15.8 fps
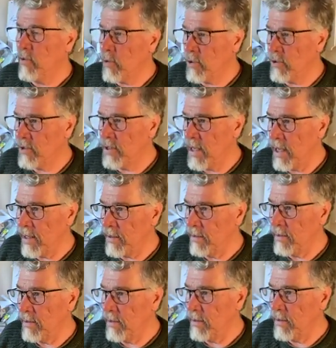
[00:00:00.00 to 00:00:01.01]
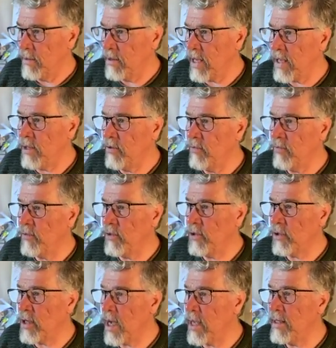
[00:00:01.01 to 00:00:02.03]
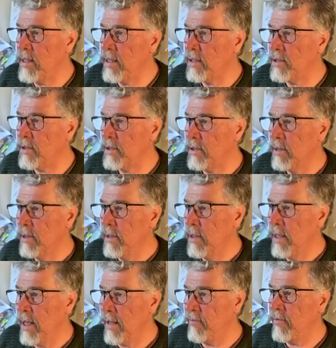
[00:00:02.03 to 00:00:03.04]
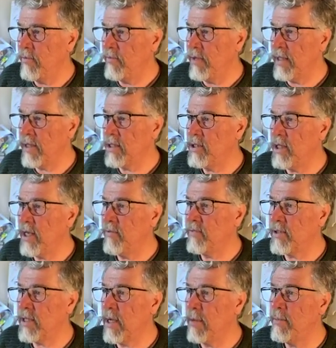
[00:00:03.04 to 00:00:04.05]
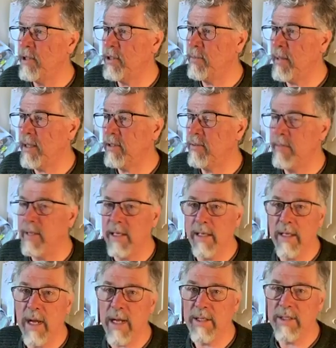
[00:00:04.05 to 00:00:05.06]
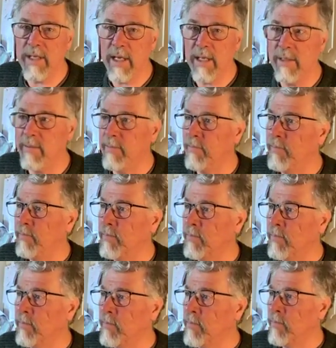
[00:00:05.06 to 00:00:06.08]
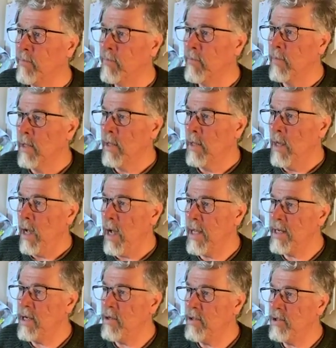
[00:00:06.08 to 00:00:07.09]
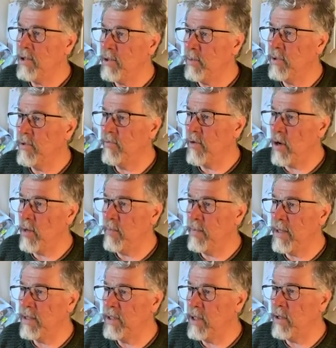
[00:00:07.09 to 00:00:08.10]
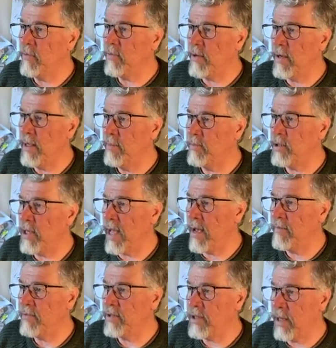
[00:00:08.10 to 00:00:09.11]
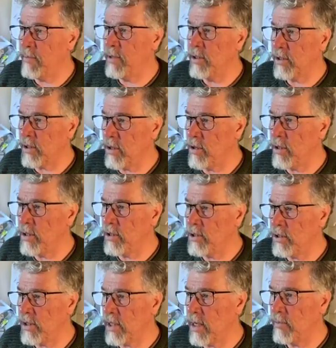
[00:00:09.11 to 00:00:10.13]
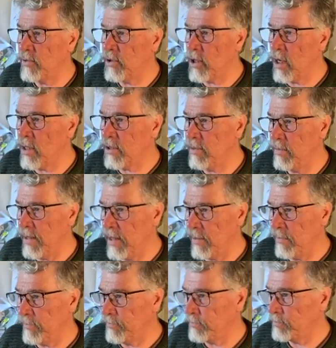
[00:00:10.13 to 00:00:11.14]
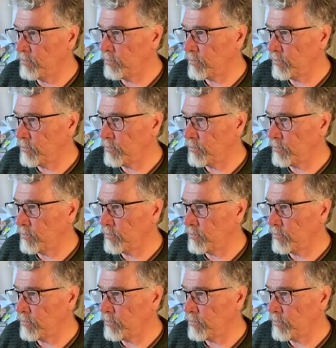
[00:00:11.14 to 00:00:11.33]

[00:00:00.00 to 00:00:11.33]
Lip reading: Of course not. Thank you for your kindness and for feeling safe to come and speak to me, I said. I noticed it was a very big deal for him to have summoned the courage to come talk to me